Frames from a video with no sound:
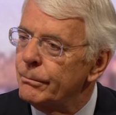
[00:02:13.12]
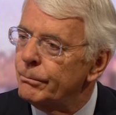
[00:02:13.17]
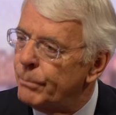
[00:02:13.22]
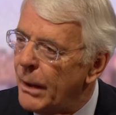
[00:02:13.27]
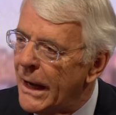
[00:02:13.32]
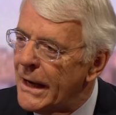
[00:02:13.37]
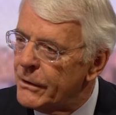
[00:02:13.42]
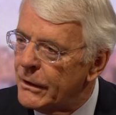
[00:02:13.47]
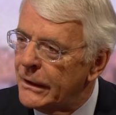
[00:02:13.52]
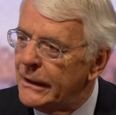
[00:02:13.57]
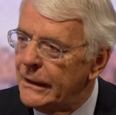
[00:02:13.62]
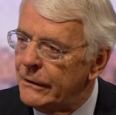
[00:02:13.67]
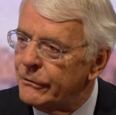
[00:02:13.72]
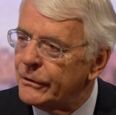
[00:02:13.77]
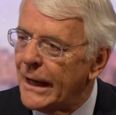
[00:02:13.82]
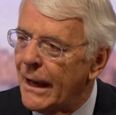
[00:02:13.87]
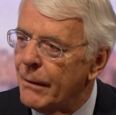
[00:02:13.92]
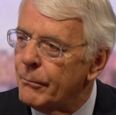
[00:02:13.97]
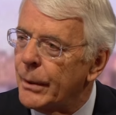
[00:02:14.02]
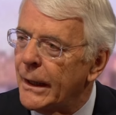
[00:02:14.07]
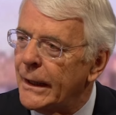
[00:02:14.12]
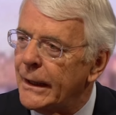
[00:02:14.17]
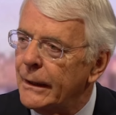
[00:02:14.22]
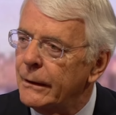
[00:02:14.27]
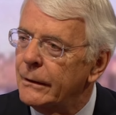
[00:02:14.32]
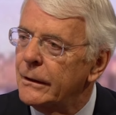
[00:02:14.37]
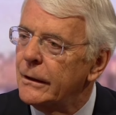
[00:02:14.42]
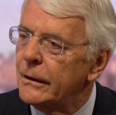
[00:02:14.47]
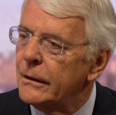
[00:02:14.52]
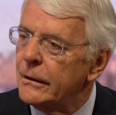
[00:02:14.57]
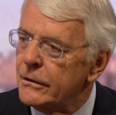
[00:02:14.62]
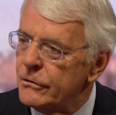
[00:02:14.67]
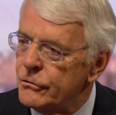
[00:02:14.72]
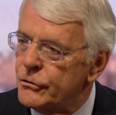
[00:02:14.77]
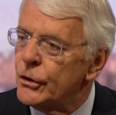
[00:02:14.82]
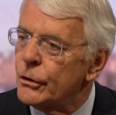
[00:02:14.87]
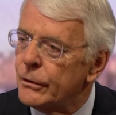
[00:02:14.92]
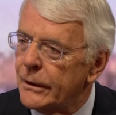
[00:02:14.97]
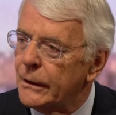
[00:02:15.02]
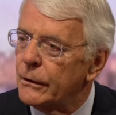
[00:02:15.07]
by the Leave campaign
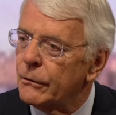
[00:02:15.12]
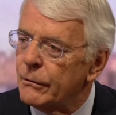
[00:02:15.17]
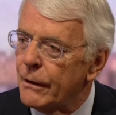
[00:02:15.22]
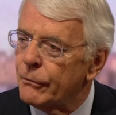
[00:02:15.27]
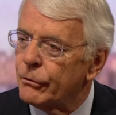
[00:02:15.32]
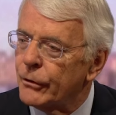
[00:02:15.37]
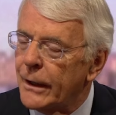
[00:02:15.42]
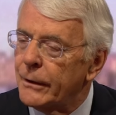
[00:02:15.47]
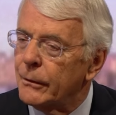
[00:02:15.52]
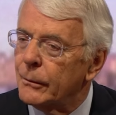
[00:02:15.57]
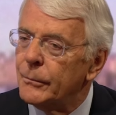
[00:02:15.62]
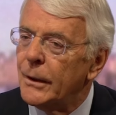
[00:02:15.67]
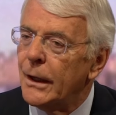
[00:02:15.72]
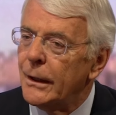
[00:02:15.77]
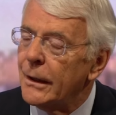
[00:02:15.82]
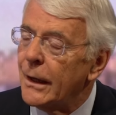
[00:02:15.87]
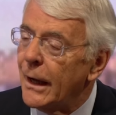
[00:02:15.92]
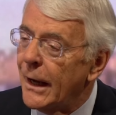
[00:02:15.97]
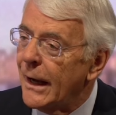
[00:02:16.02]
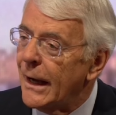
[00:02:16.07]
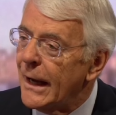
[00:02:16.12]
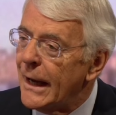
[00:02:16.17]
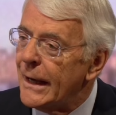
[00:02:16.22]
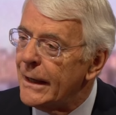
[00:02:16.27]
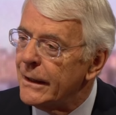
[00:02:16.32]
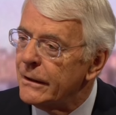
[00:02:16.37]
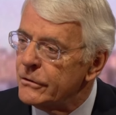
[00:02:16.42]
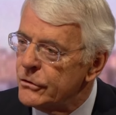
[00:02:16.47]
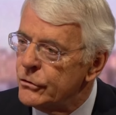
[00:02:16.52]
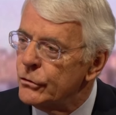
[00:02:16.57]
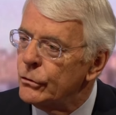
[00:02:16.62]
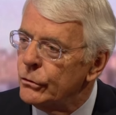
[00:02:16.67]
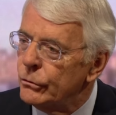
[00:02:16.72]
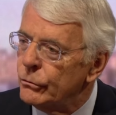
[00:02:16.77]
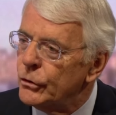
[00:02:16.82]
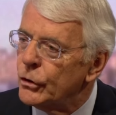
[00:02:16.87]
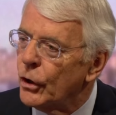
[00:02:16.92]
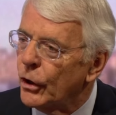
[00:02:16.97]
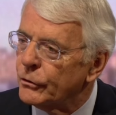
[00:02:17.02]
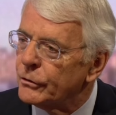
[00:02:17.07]
during the referendum. I do
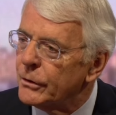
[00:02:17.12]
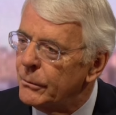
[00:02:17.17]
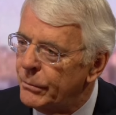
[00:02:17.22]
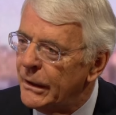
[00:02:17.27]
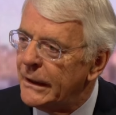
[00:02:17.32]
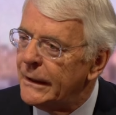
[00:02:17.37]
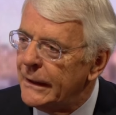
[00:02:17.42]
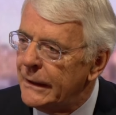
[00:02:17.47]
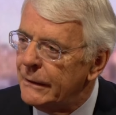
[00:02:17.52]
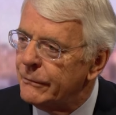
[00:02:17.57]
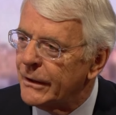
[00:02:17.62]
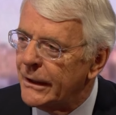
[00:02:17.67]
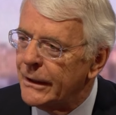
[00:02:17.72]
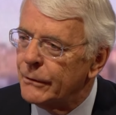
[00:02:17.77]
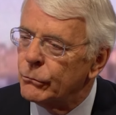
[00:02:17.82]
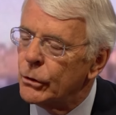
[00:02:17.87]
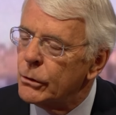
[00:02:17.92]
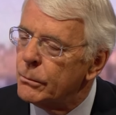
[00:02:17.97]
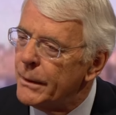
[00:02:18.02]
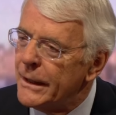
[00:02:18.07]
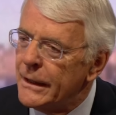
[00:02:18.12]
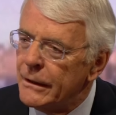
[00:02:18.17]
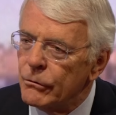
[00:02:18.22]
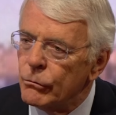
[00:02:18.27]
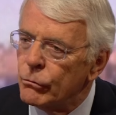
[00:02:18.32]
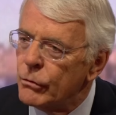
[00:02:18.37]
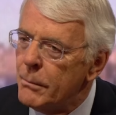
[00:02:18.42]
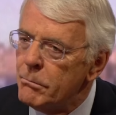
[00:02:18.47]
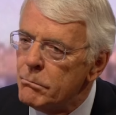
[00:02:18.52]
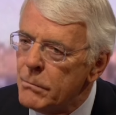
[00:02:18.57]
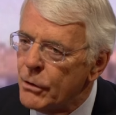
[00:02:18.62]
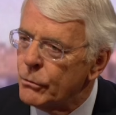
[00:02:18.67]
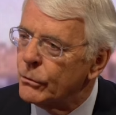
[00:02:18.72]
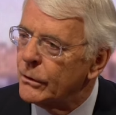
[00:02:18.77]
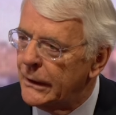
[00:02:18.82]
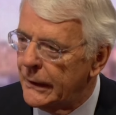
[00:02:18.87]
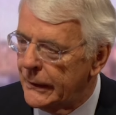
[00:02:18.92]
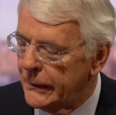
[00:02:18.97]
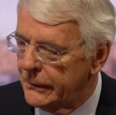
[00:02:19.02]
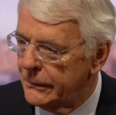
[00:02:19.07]
not believe it will be
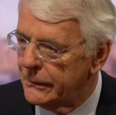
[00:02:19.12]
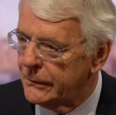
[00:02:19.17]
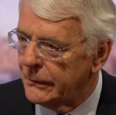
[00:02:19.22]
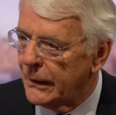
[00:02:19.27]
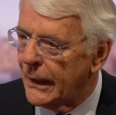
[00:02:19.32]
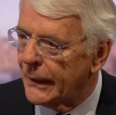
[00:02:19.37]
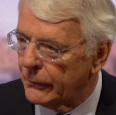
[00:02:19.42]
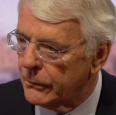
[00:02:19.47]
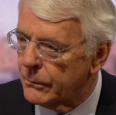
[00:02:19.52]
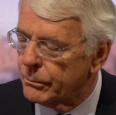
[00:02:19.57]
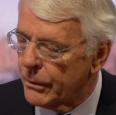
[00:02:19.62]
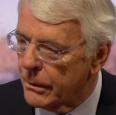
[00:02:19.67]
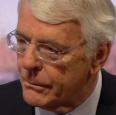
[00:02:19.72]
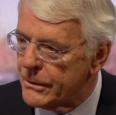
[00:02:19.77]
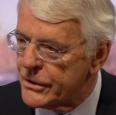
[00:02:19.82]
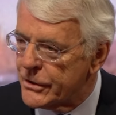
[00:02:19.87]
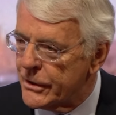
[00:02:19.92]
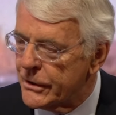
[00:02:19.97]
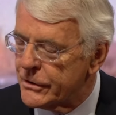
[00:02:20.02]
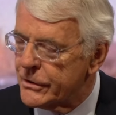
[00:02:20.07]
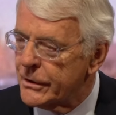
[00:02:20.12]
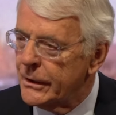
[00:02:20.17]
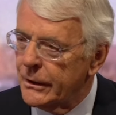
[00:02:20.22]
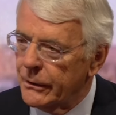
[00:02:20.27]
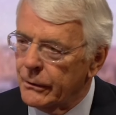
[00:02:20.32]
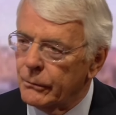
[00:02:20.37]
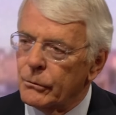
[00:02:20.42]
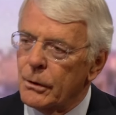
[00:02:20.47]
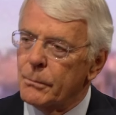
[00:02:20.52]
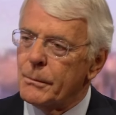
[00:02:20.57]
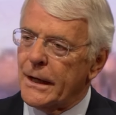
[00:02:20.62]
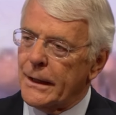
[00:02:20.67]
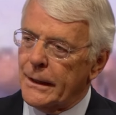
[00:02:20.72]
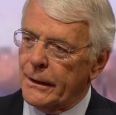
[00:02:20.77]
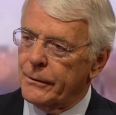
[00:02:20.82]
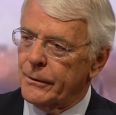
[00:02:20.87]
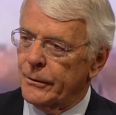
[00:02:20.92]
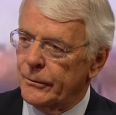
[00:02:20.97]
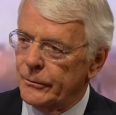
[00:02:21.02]
remotely like the promises that were made.